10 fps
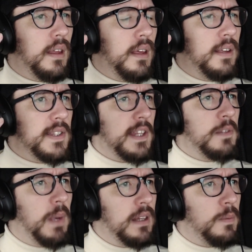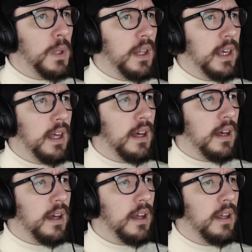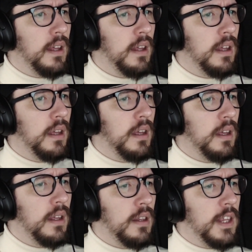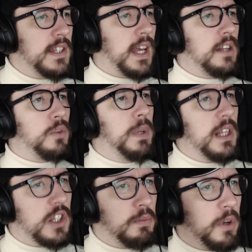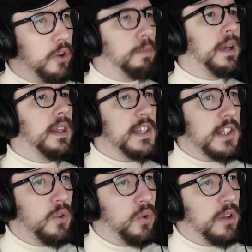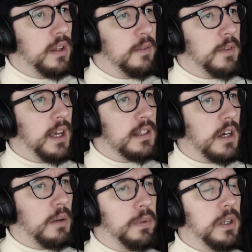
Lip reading: Is this meant to be like these guys are being smothered by the snow that they've kicked up?